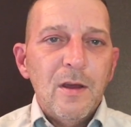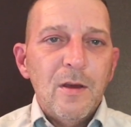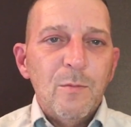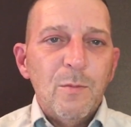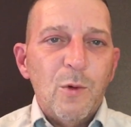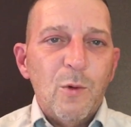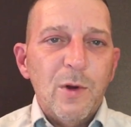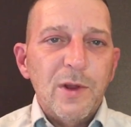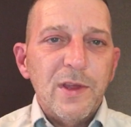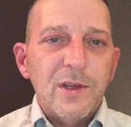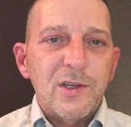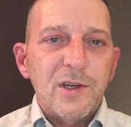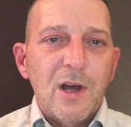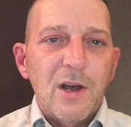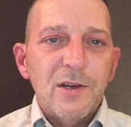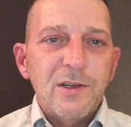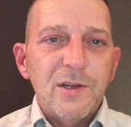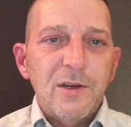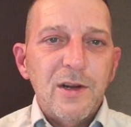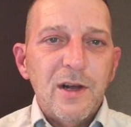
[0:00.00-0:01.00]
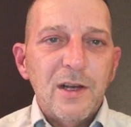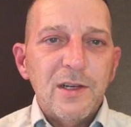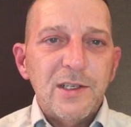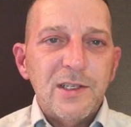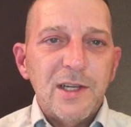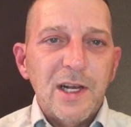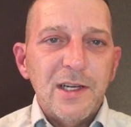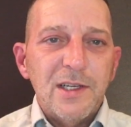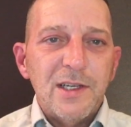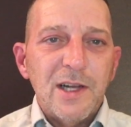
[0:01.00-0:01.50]
But what this also does is
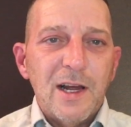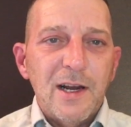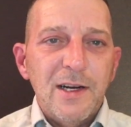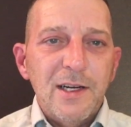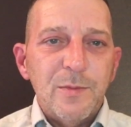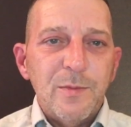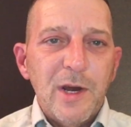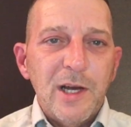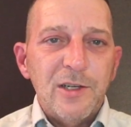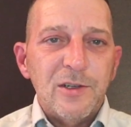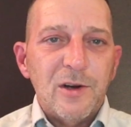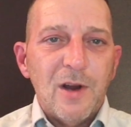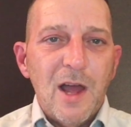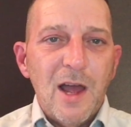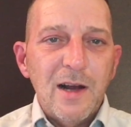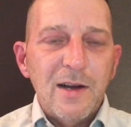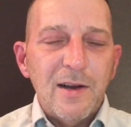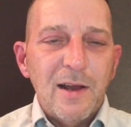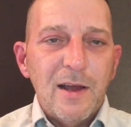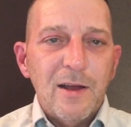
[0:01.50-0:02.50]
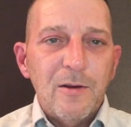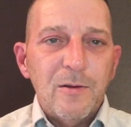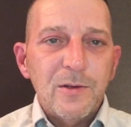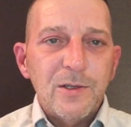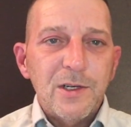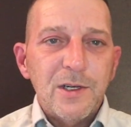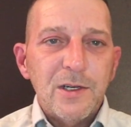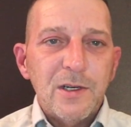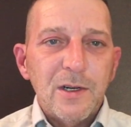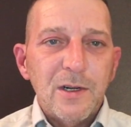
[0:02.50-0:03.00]
they sign these major
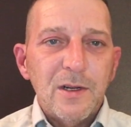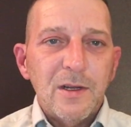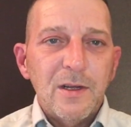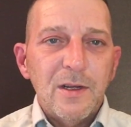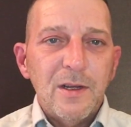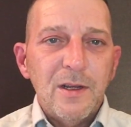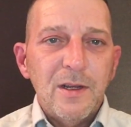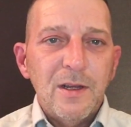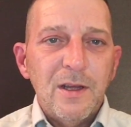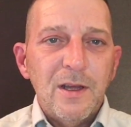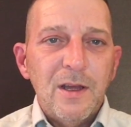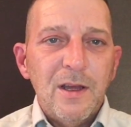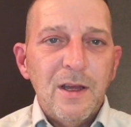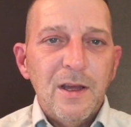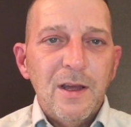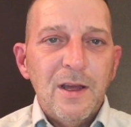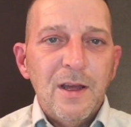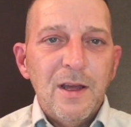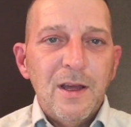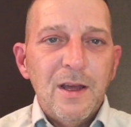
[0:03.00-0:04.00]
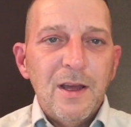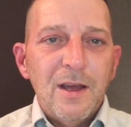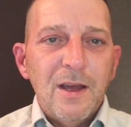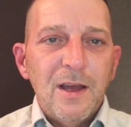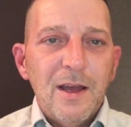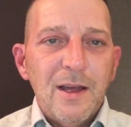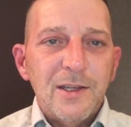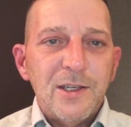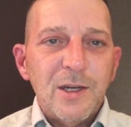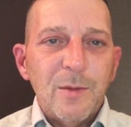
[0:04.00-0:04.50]
lockdowns,
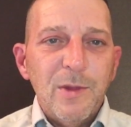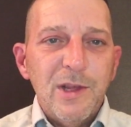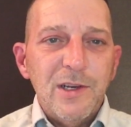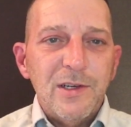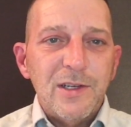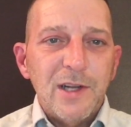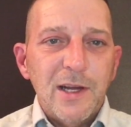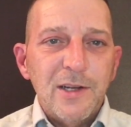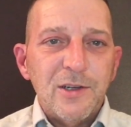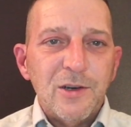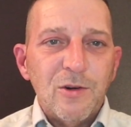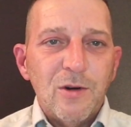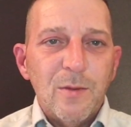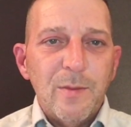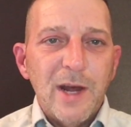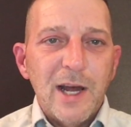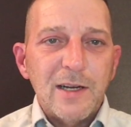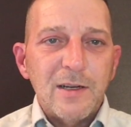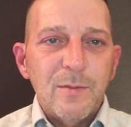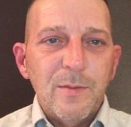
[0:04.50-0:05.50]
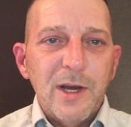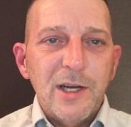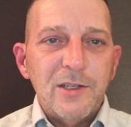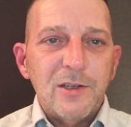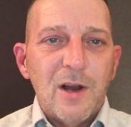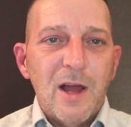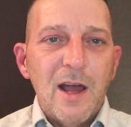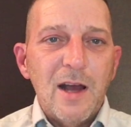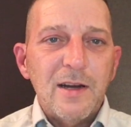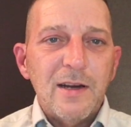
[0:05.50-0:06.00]
and some of these states are going back to major
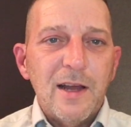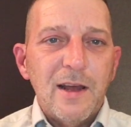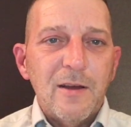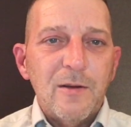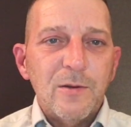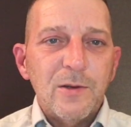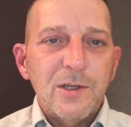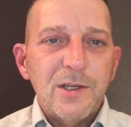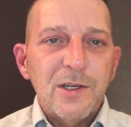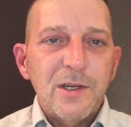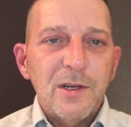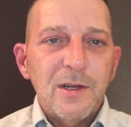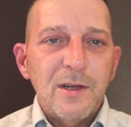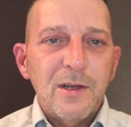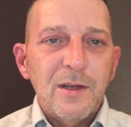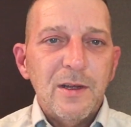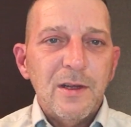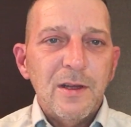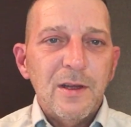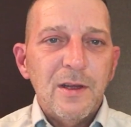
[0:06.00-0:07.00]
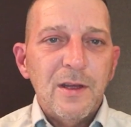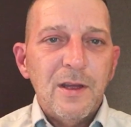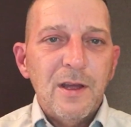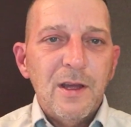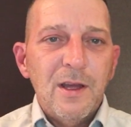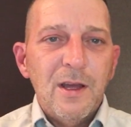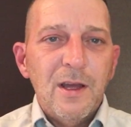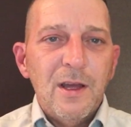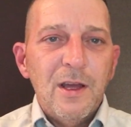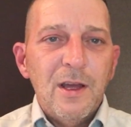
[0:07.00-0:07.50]
lockdowns.
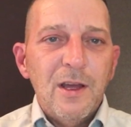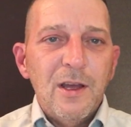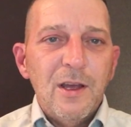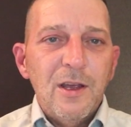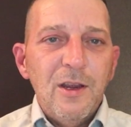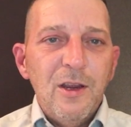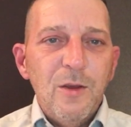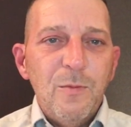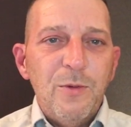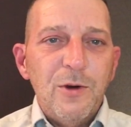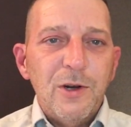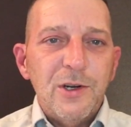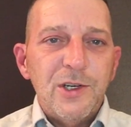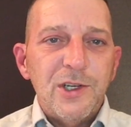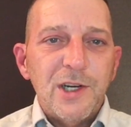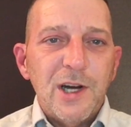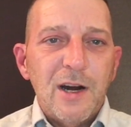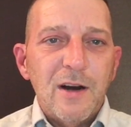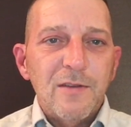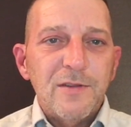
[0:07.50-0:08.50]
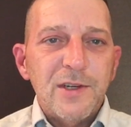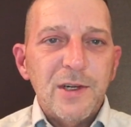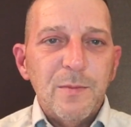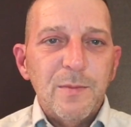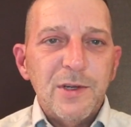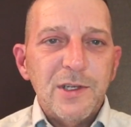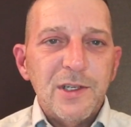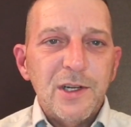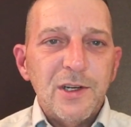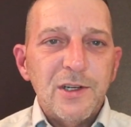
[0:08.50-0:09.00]
You put sheriffs in
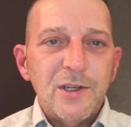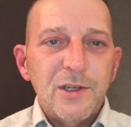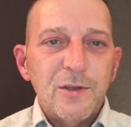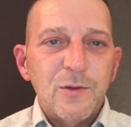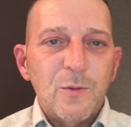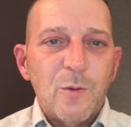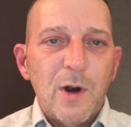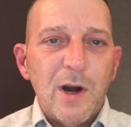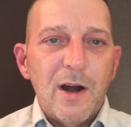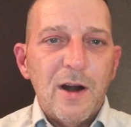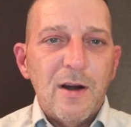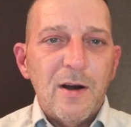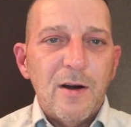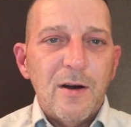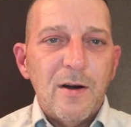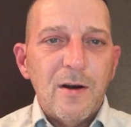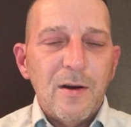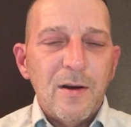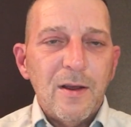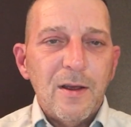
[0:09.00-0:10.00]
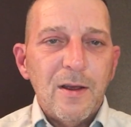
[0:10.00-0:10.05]
positions where